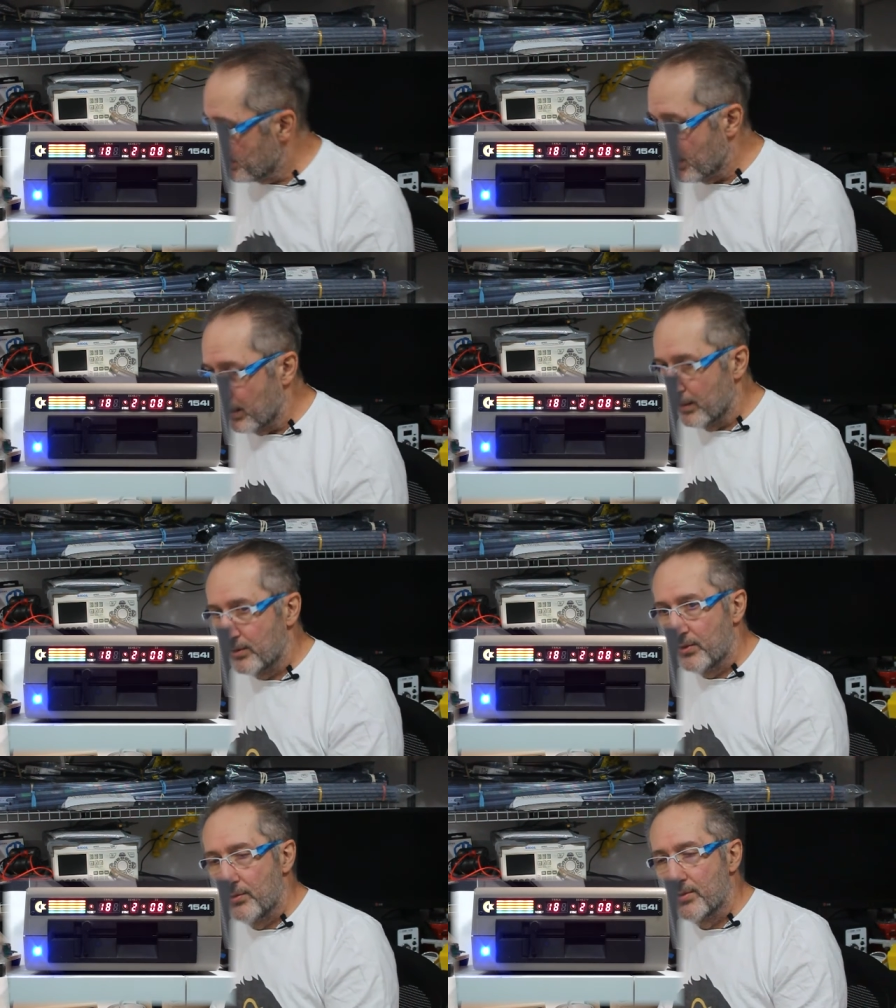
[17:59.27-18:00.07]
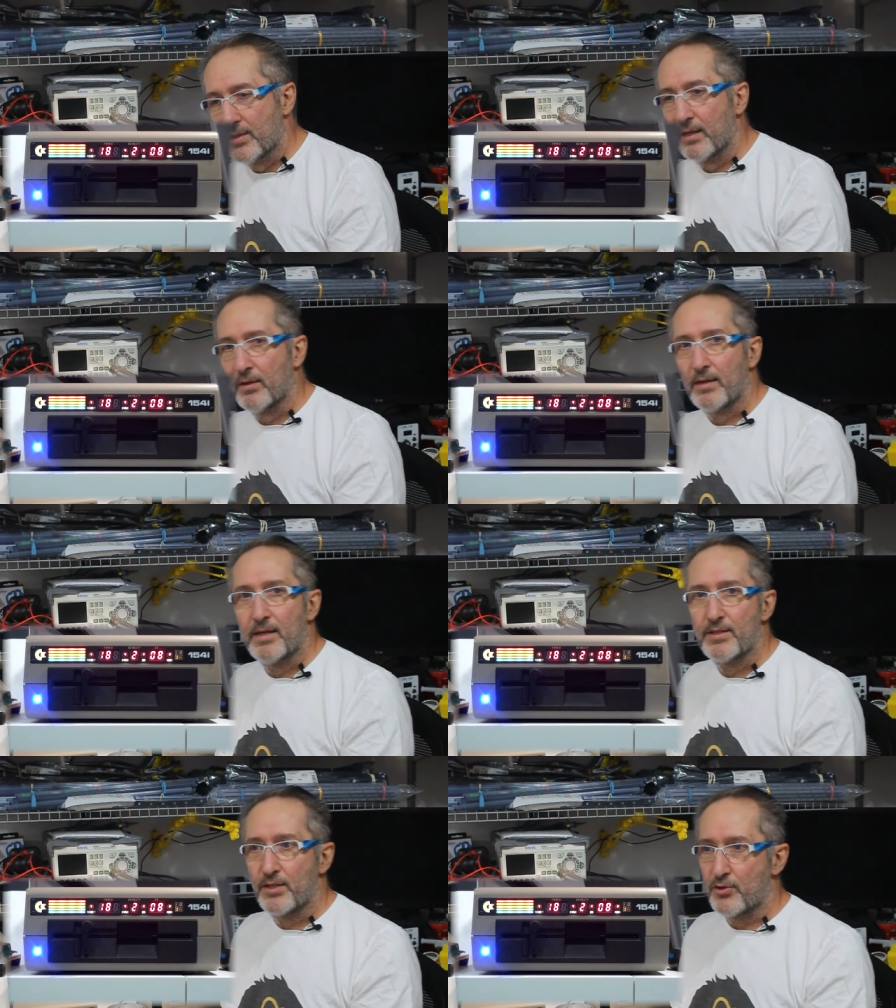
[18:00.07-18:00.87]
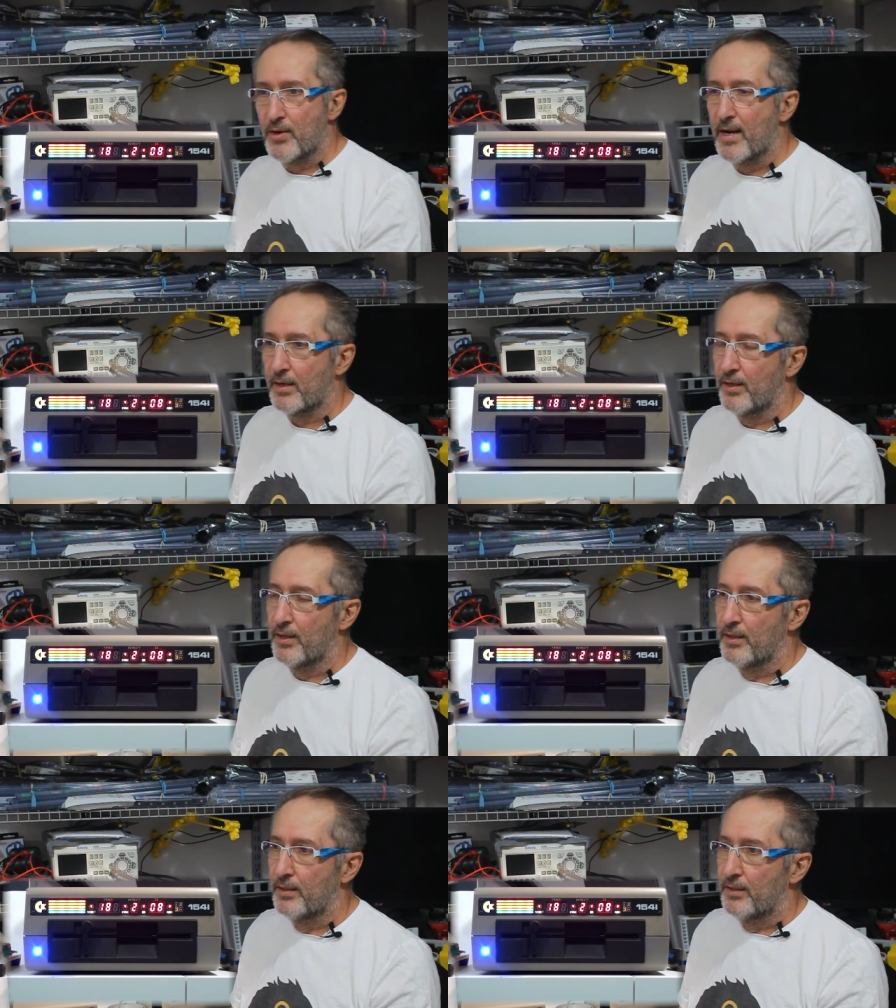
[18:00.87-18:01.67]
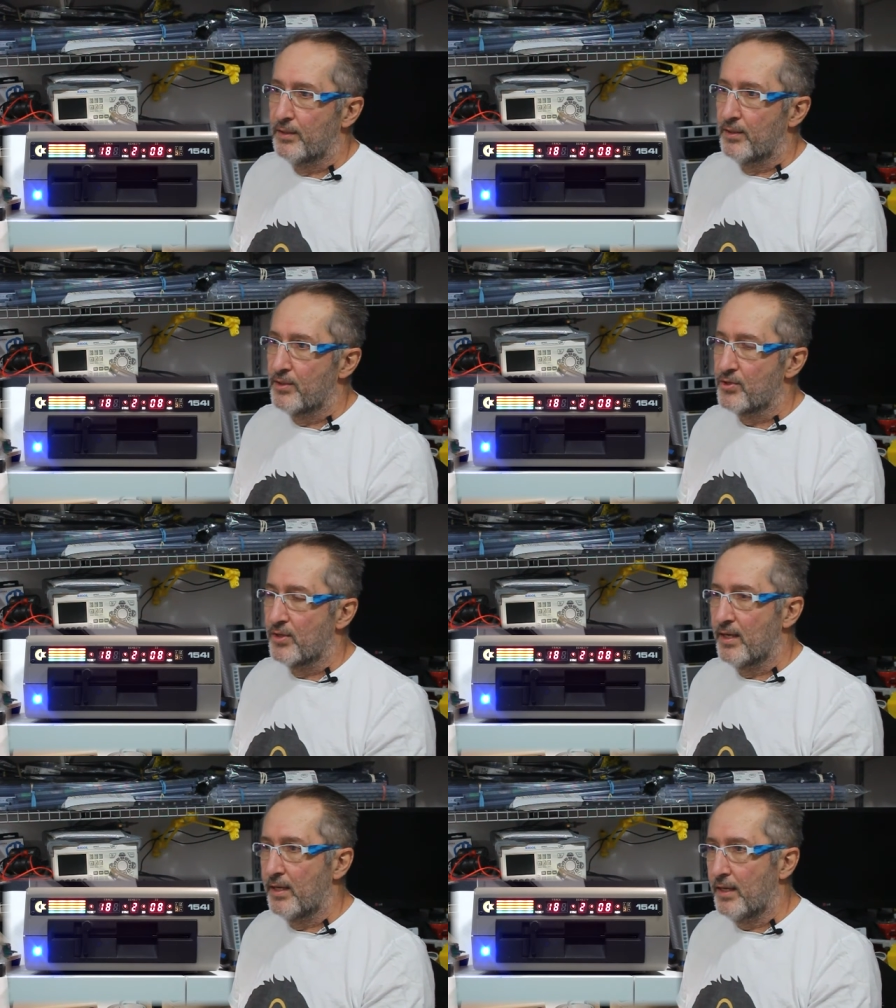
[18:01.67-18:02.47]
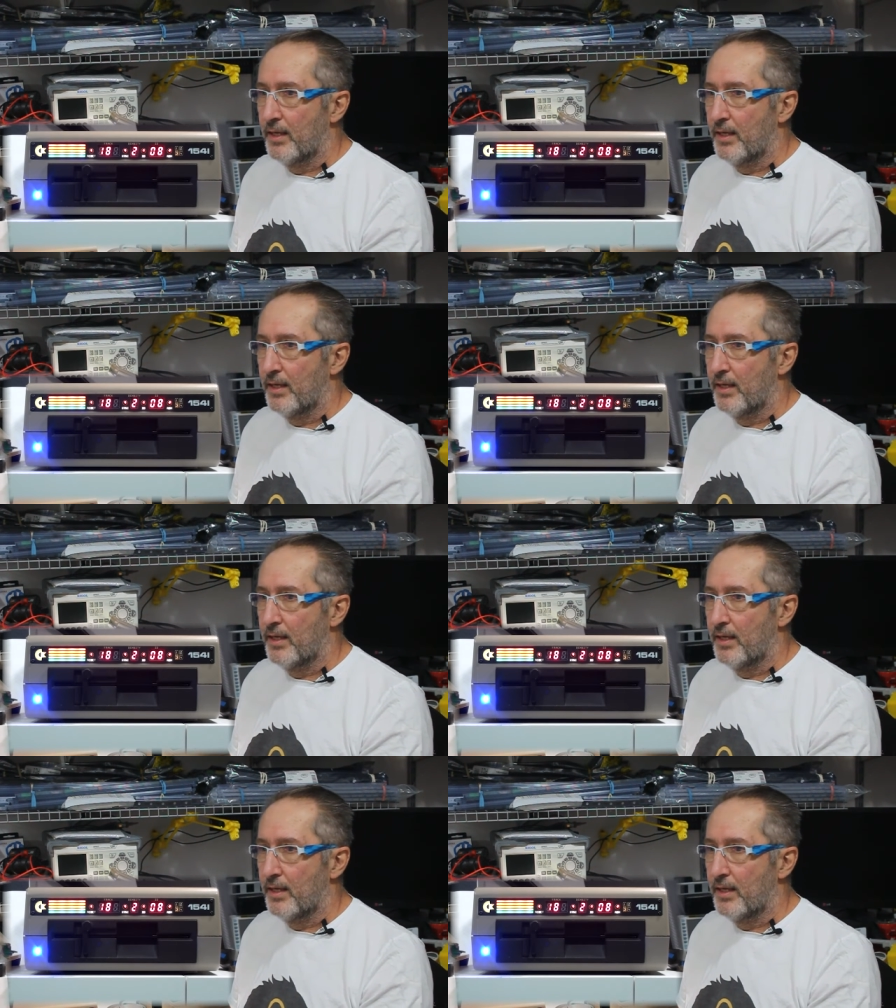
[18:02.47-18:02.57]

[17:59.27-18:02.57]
there to synchronize the tracker so that